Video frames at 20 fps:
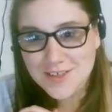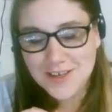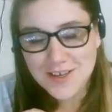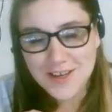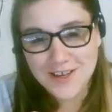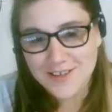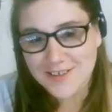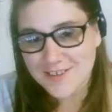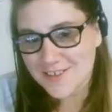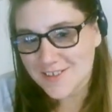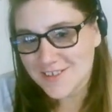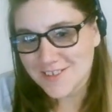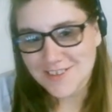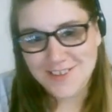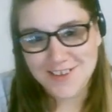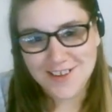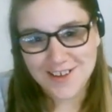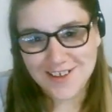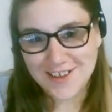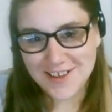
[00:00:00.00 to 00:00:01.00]
And
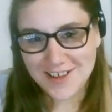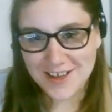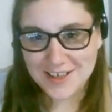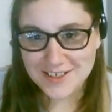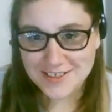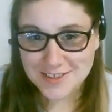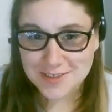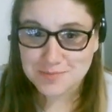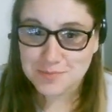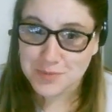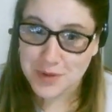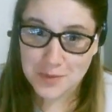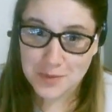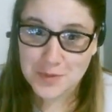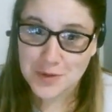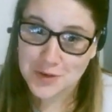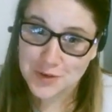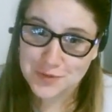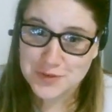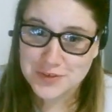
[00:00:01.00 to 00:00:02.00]
it's a
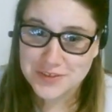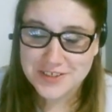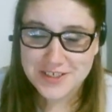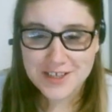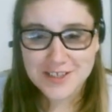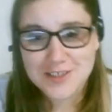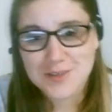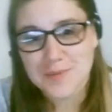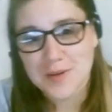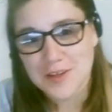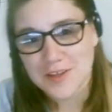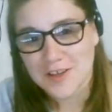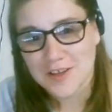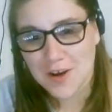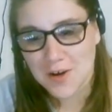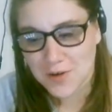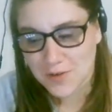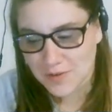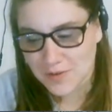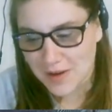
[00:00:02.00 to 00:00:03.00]
beautiful sentiment,
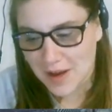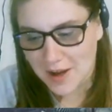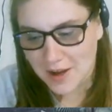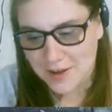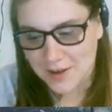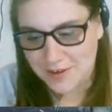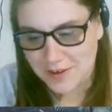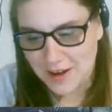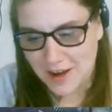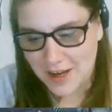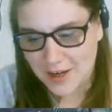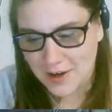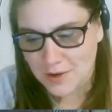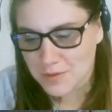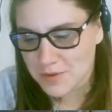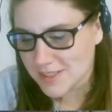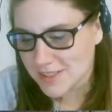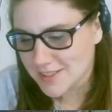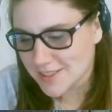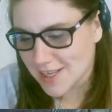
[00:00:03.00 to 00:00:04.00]
I don't
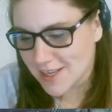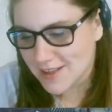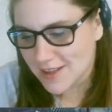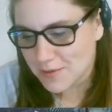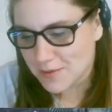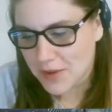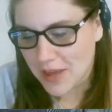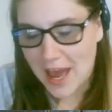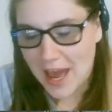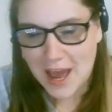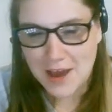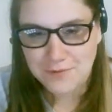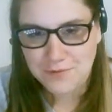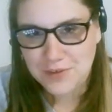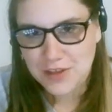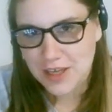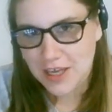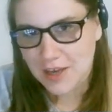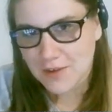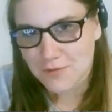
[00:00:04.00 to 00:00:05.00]
want to say that we have
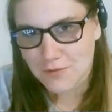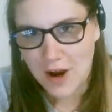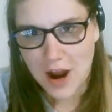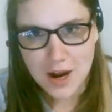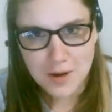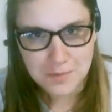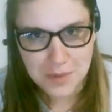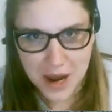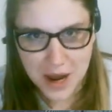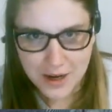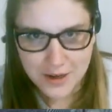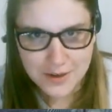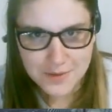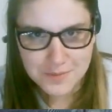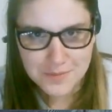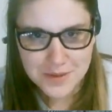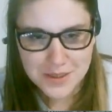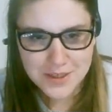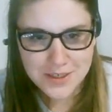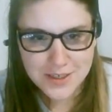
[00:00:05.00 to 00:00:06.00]
to hit rock
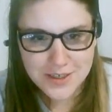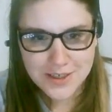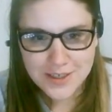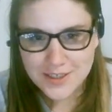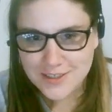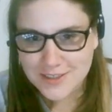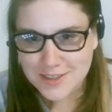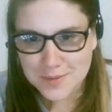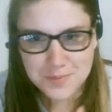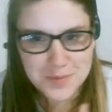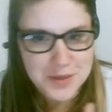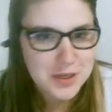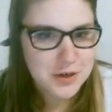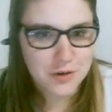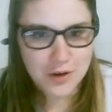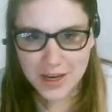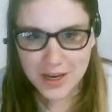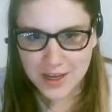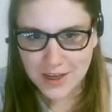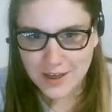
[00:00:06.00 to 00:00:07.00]
bottom to be
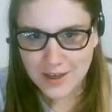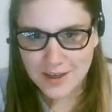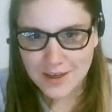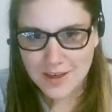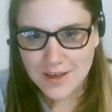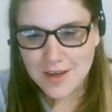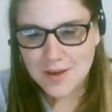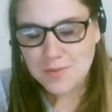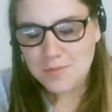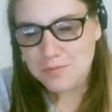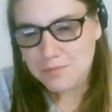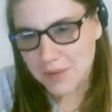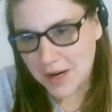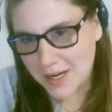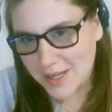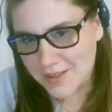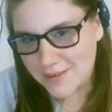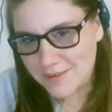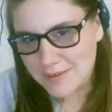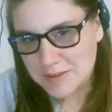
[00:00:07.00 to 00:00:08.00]
great,
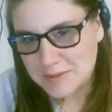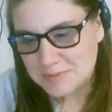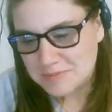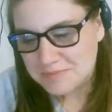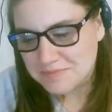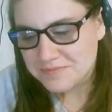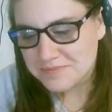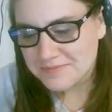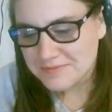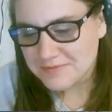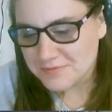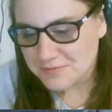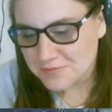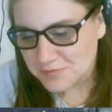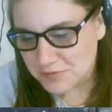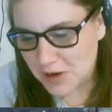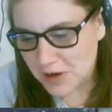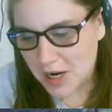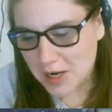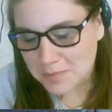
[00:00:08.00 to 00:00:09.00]
but
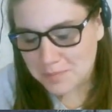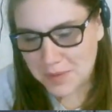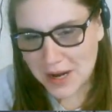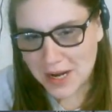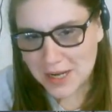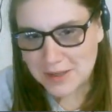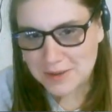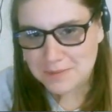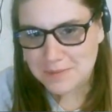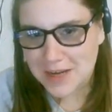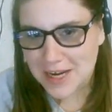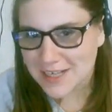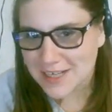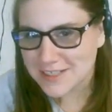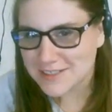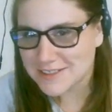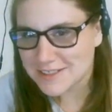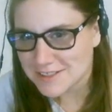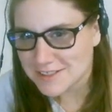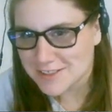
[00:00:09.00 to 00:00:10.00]
rock bottom kind
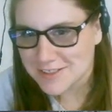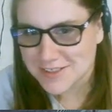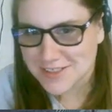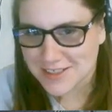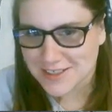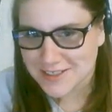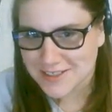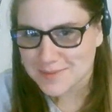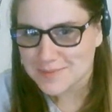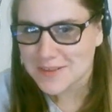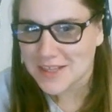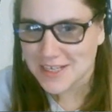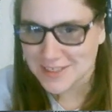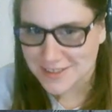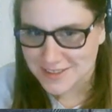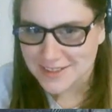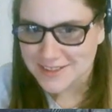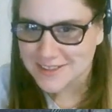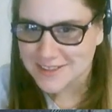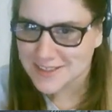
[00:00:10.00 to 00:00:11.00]
of teaches us some
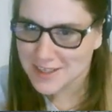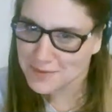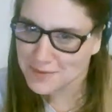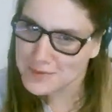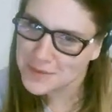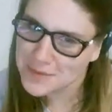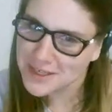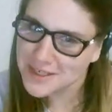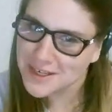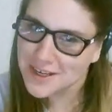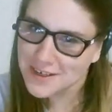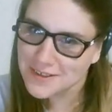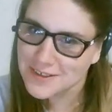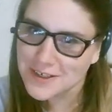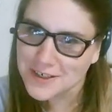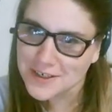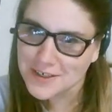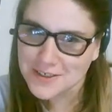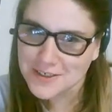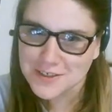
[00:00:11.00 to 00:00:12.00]
lessons that we might not have
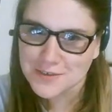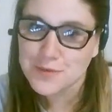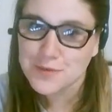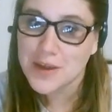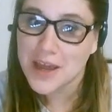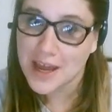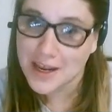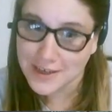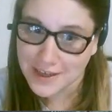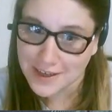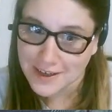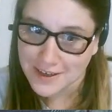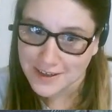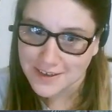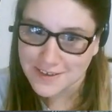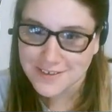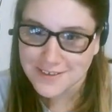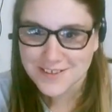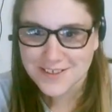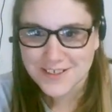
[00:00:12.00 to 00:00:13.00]
learned if we hadn't hit
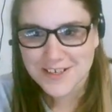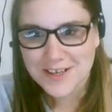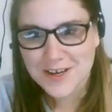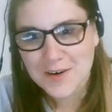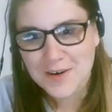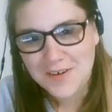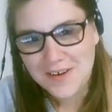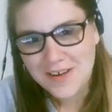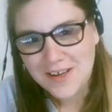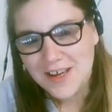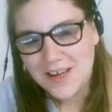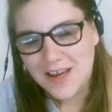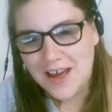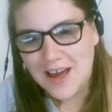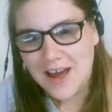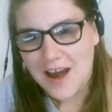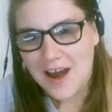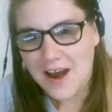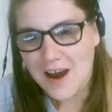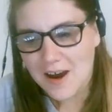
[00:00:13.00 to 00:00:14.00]
it.
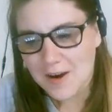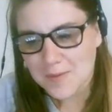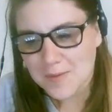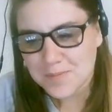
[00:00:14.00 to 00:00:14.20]
Um,